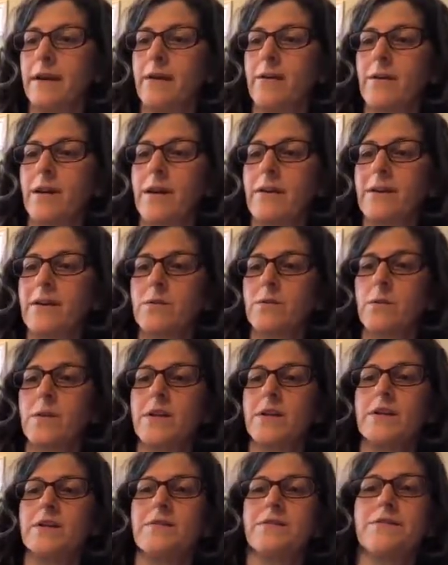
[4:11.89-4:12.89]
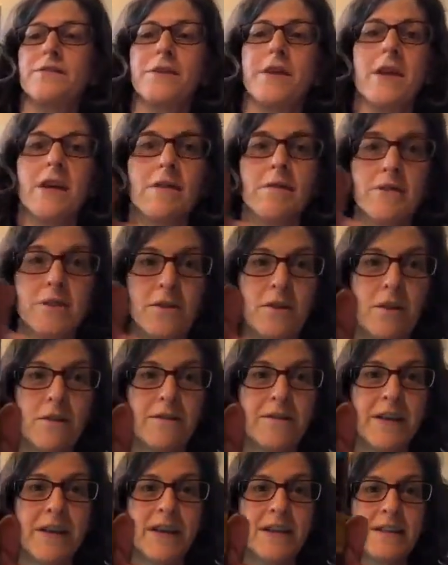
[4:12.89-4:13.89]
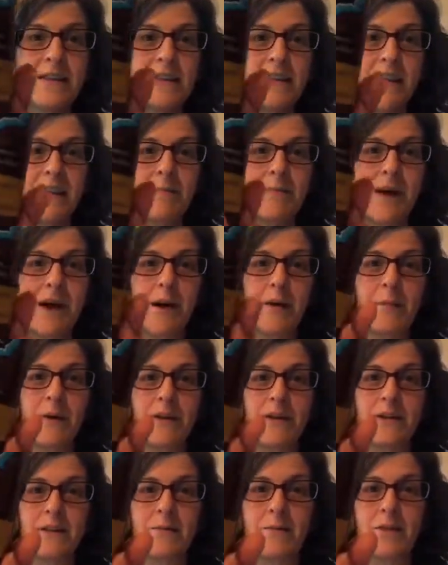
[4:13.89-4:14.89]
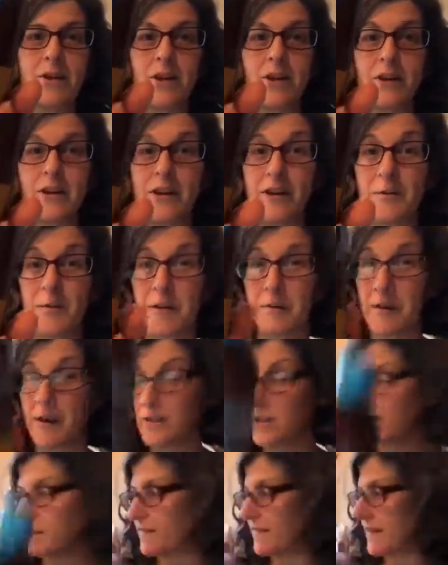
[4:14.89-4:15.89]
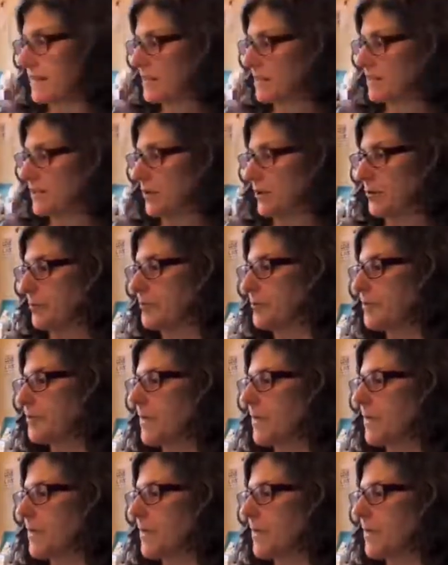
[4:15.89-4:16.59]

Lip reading: Okay, this one is free of sulfates and parabens. I'm gonna talk a little bit about sulfates too.